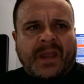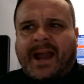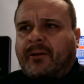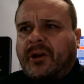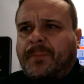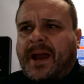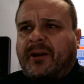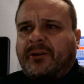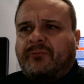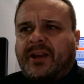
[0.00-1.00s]
out and about
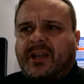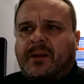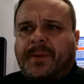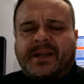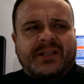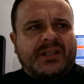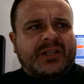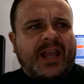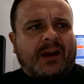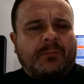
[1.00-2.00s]
on a regular basis
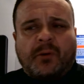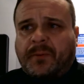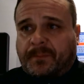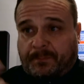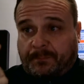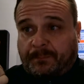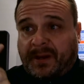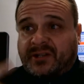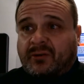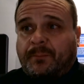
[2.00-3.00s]
now, probably
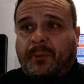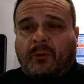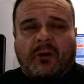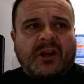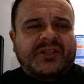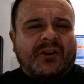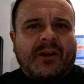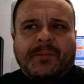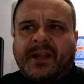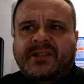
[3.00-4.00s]
based on poor
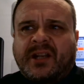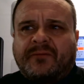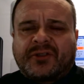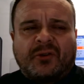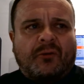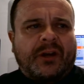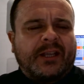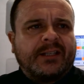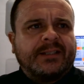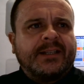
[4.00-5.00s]
eyesight, but that's another story.
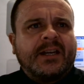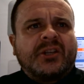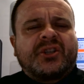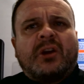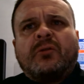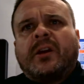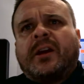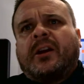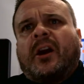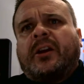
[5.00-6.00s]
So,
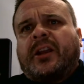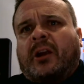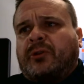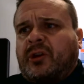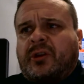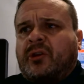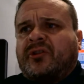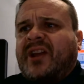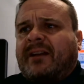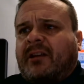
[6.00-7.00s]
uh, you know, you, you
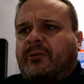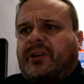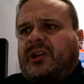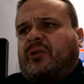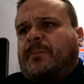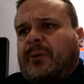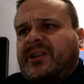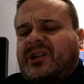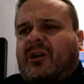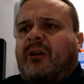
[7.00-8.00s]
can download it, you can
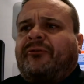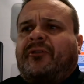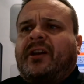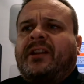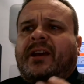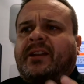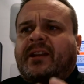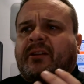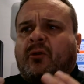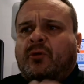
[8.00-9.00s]
print it off, and, and
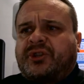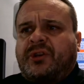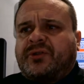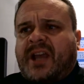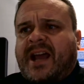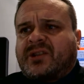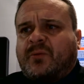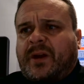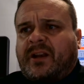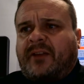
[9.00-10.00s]
then, of course, use it as and
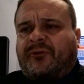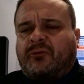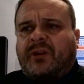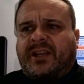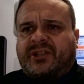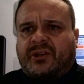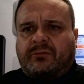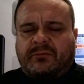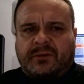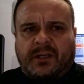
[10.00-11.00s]
when and if you need to.
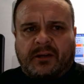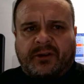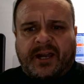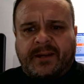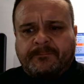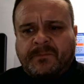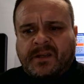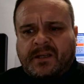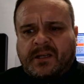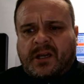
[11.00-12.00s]
Okay.
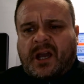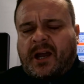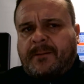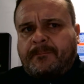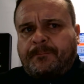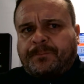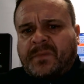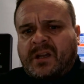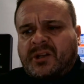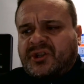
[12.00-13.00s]
Um,
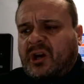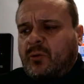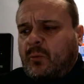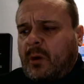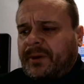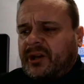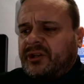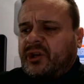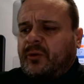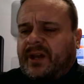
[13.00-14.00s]
so, what we're going
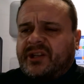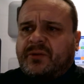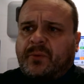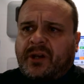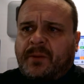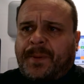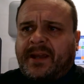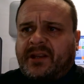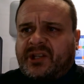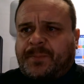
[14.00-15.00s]
to do is we're going to paint this